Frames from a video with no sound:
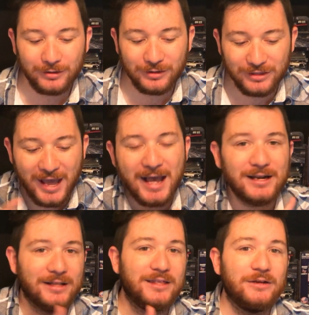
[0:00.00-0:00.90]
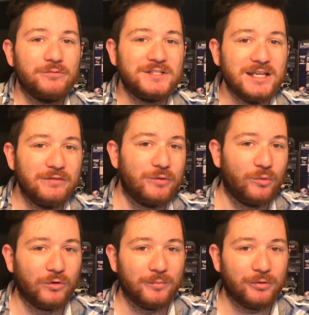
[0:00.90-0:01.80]
That, I think, was the even
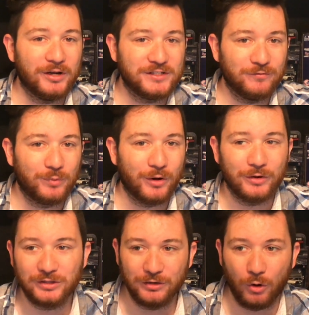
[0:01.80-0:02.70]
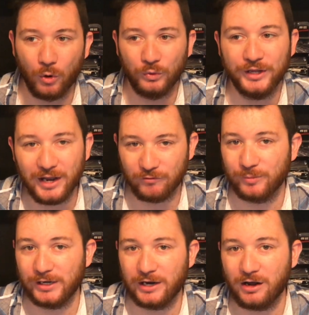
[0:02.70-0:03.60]
more impressive part than holding
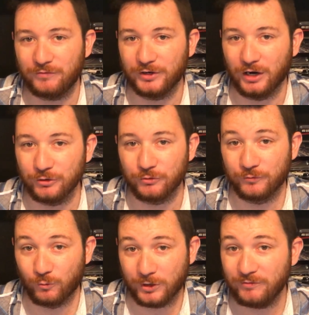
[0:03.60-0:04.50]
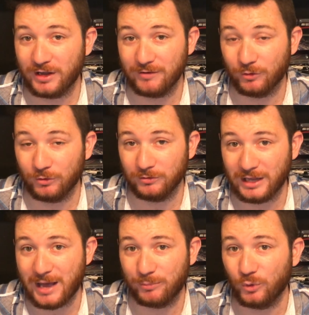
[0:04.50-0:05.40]
everybody off on 145
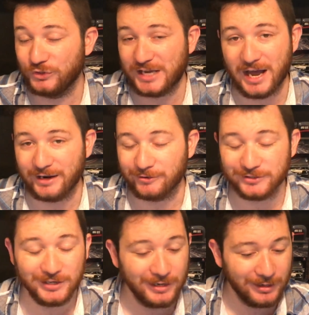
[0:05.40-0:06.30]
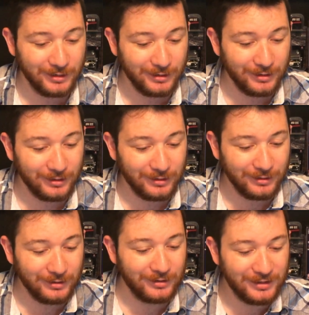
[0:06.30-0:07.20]
lap old tires.
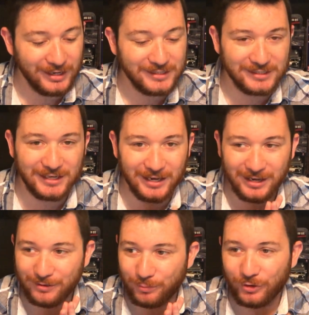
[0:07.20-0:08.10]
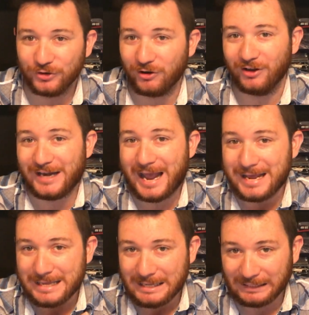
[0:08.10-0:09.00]
This kid put on a
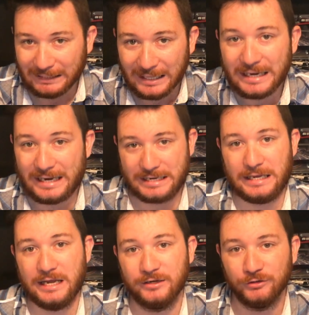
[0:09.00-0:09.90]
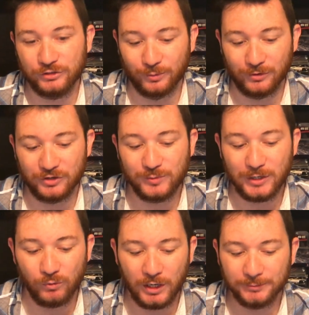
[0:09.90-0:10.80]
clinic at New Smyrna
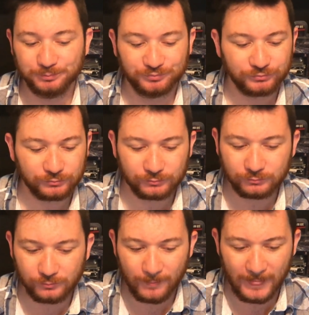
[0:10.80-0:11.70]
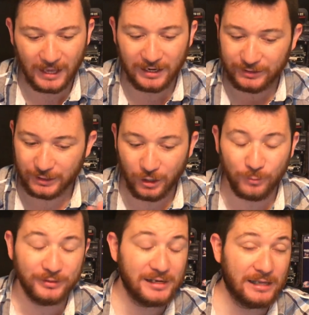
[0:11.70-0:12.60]
Speedway, and I think
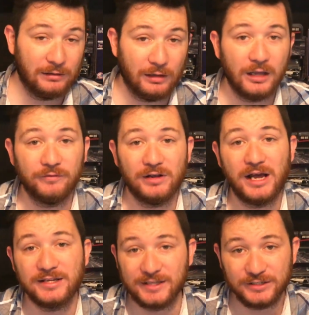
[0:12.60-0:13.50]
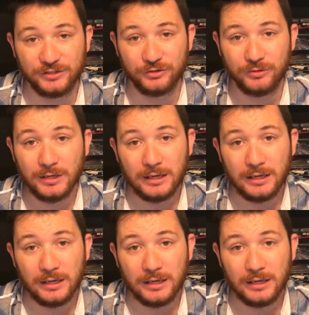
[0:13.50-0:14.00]
opened a lot of eyes as to